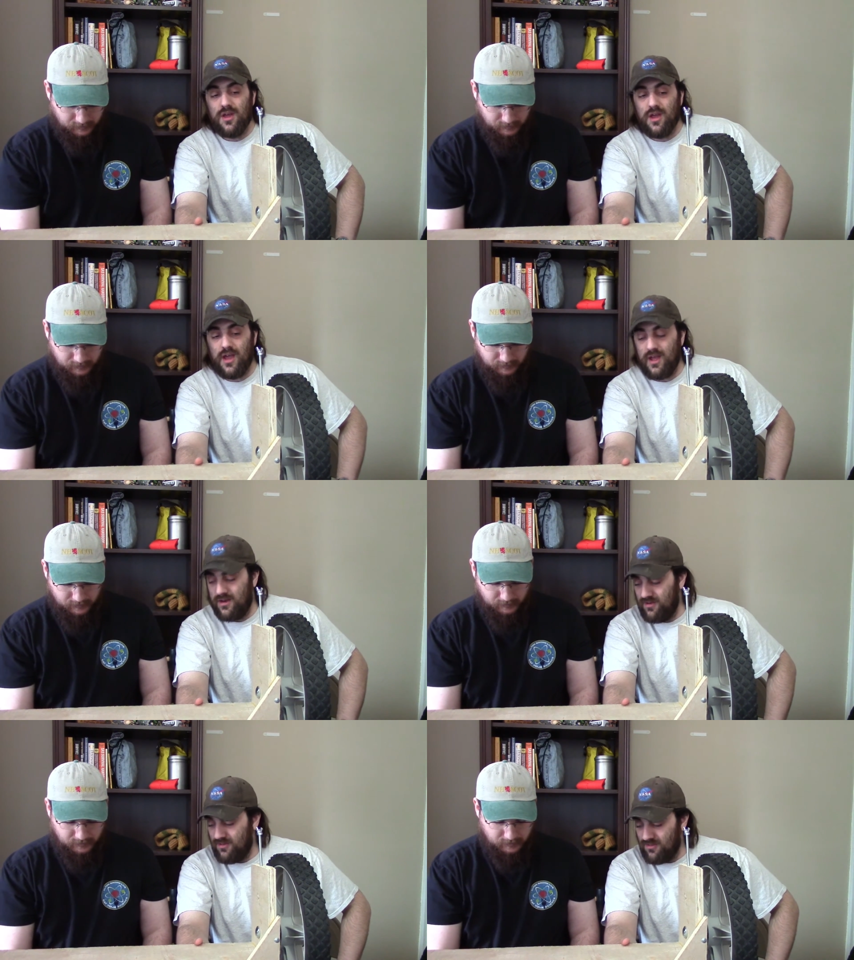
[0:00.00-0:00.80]

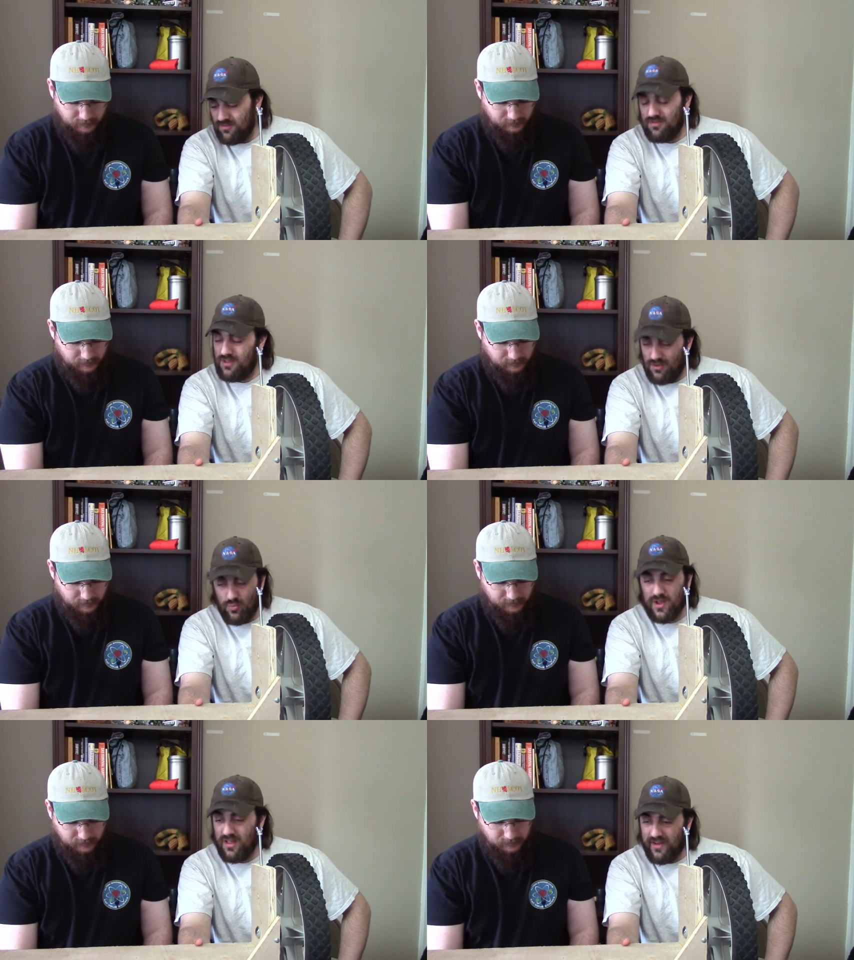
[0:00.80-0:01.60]
Speaker 1: And you
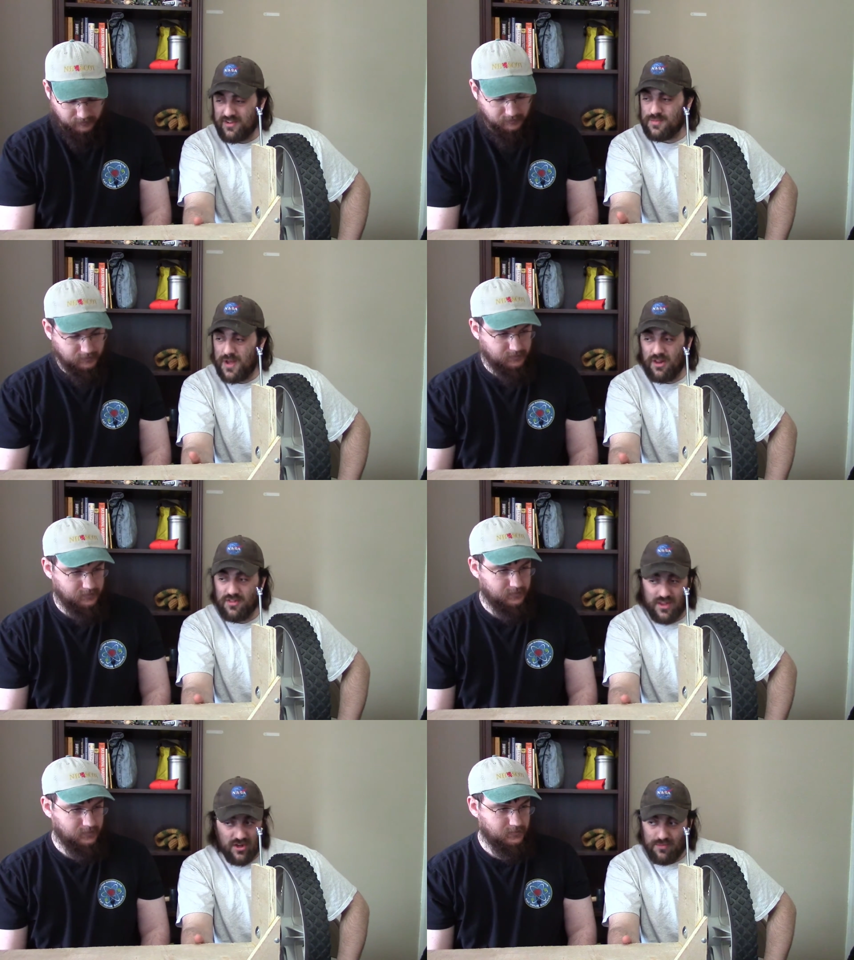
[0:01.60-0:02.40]
will have to spend a
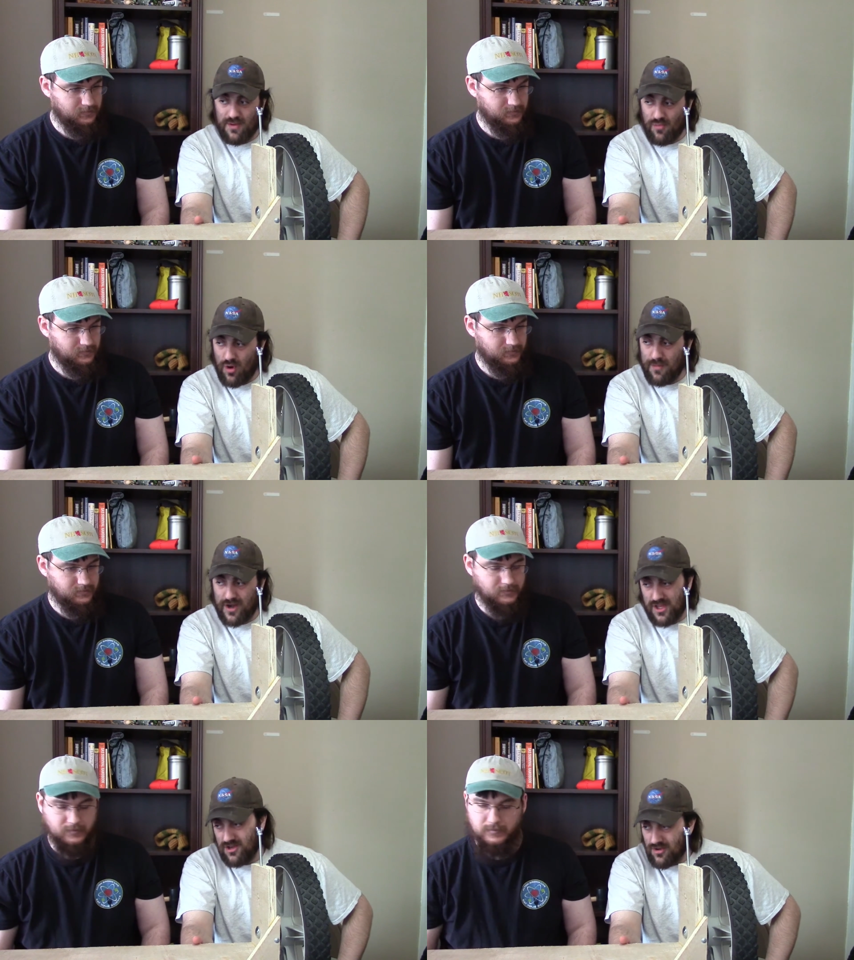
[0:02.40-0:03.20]
little bit more
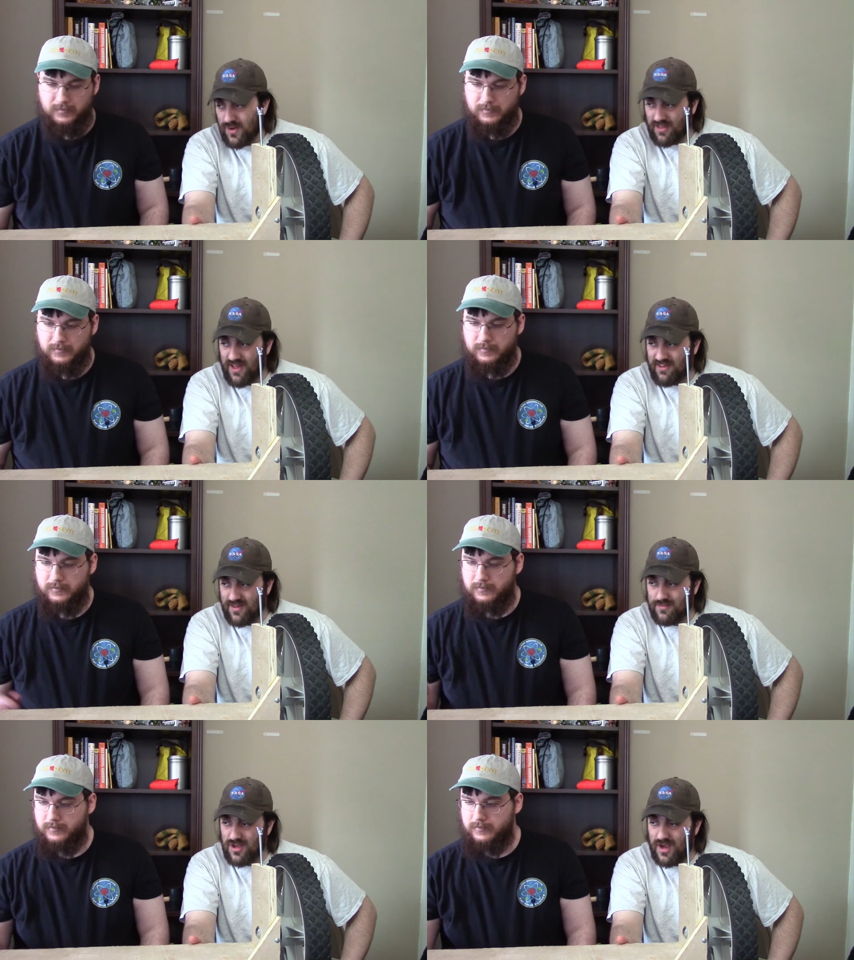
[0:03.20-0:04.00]
money doing that
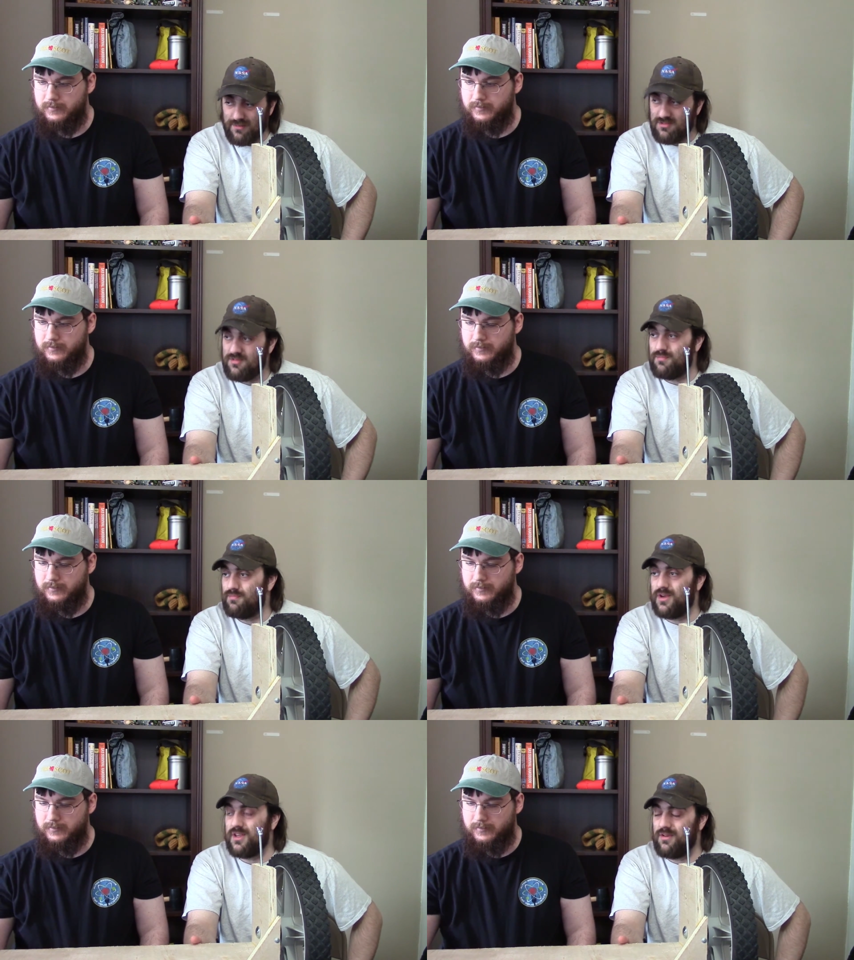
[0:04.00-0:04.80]
sometimes,
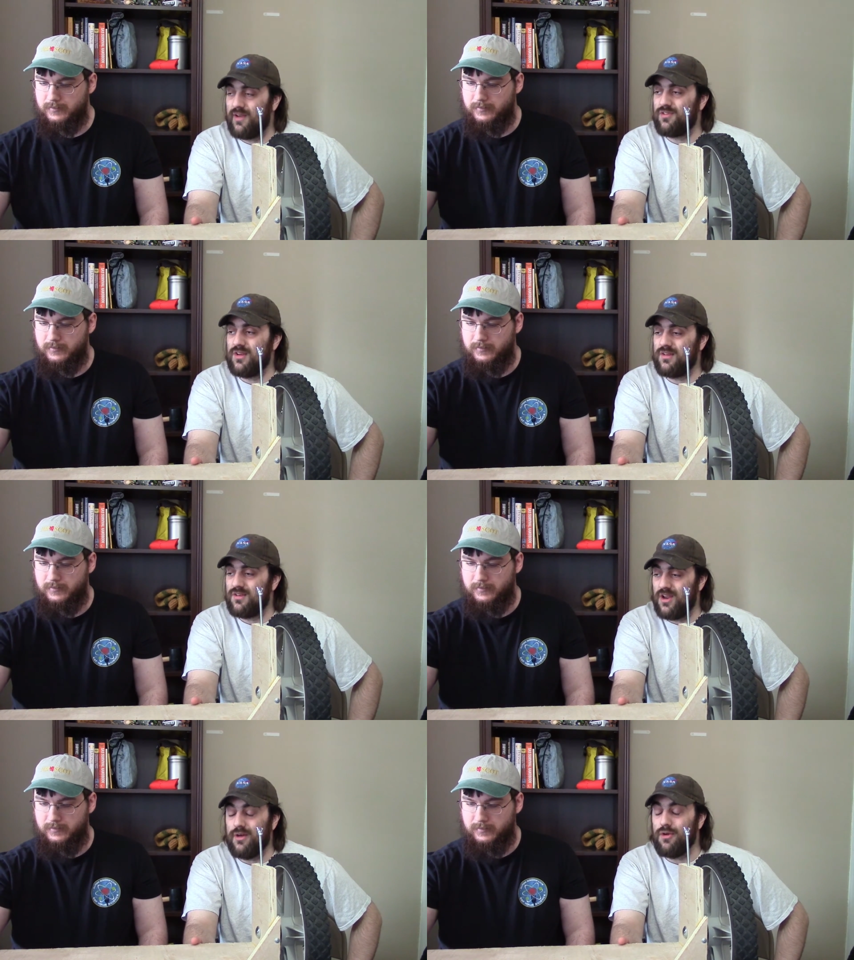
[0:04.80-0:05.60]
but you have to,
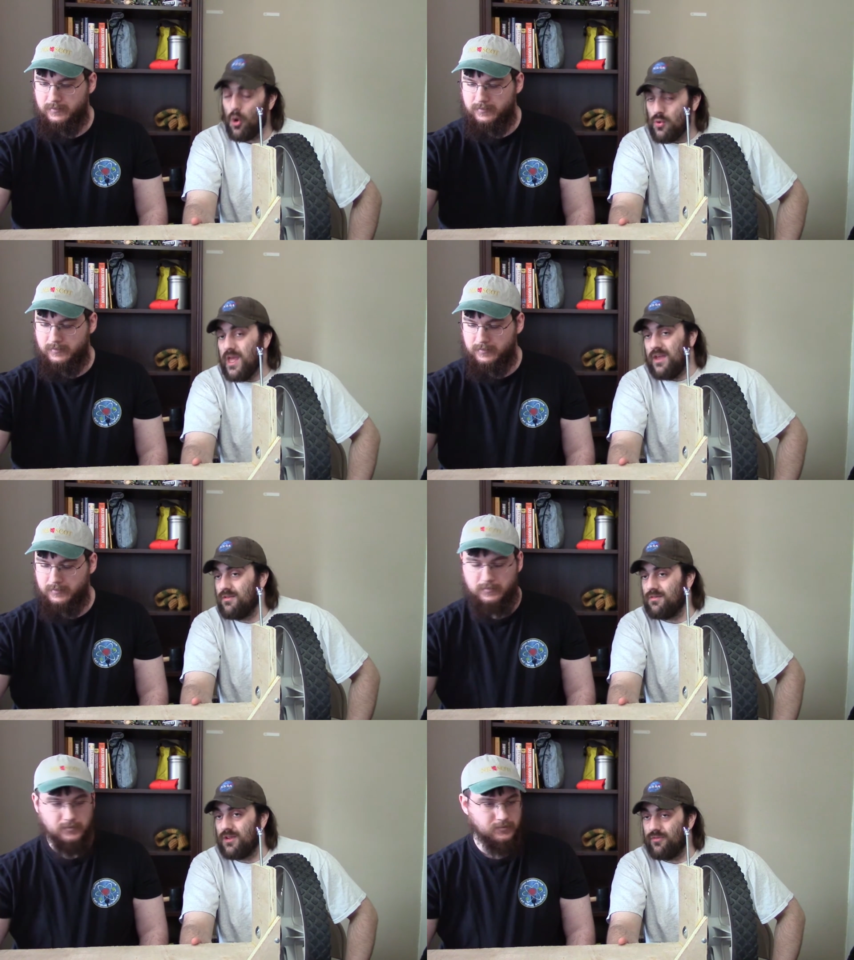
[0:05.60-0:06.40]
you know, own it.
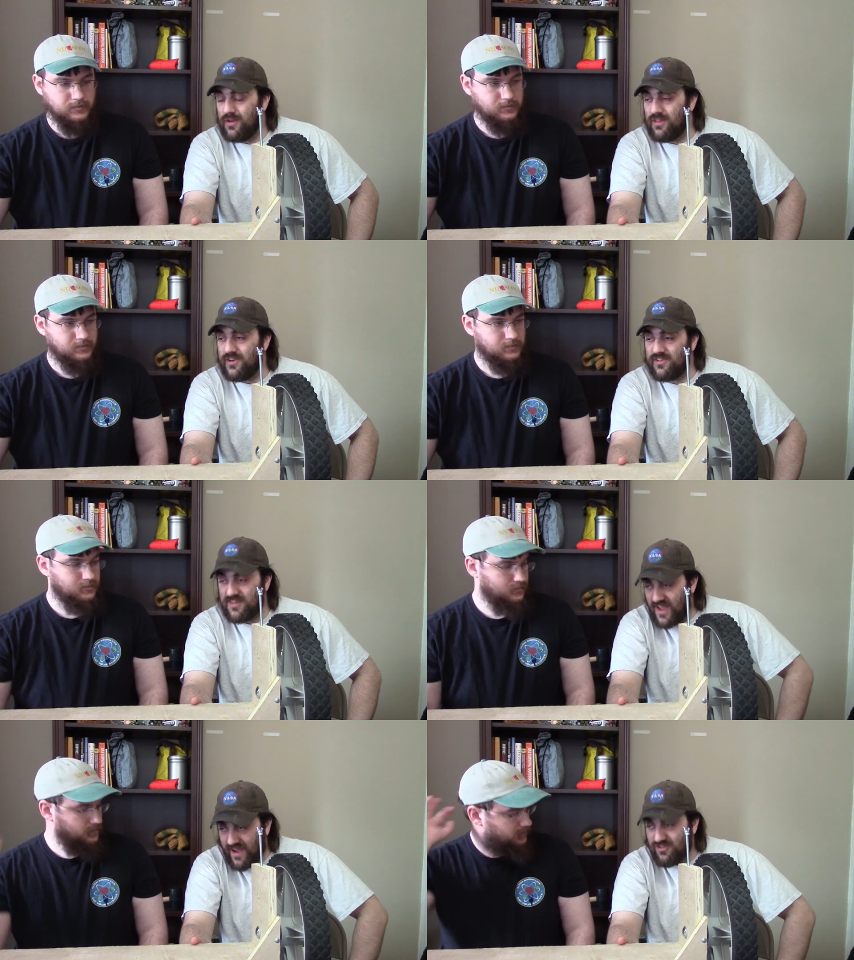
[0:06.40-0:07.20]
You really
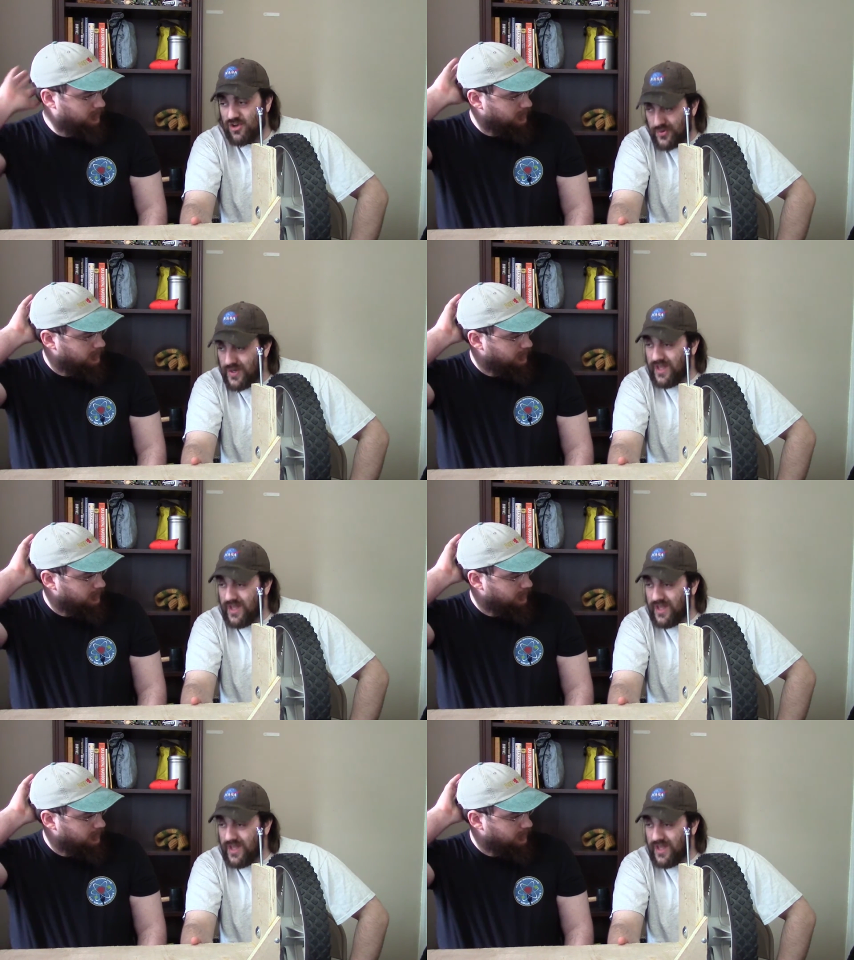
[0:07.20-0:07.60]
just you have to own